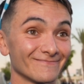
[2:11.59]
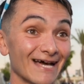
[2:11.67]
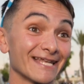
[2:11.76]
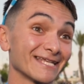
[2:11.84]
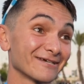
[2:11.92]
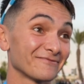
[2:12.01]

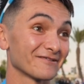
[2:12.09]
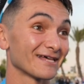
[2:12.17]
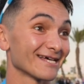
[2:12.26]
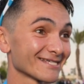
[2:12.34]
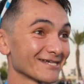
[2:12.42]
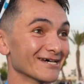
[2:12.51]
and the year before
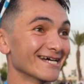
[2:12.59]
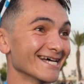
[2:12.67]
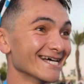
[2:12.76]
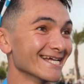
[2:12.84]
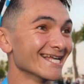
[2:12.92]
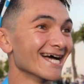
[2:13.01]
that, so
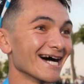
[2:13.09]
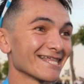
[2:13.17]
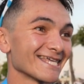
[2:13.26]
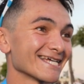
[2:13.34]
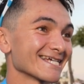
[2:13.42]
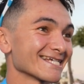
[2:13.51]
I
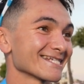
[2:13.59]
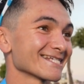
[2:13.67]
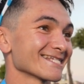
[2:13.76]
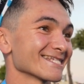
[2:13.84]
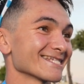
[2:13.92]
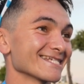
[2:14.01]
think
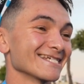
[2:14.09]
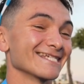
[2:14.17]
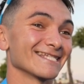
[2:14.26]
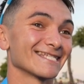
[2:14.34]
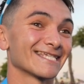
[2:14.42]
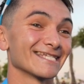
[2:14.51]

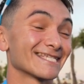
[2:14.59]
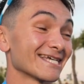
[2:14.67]
to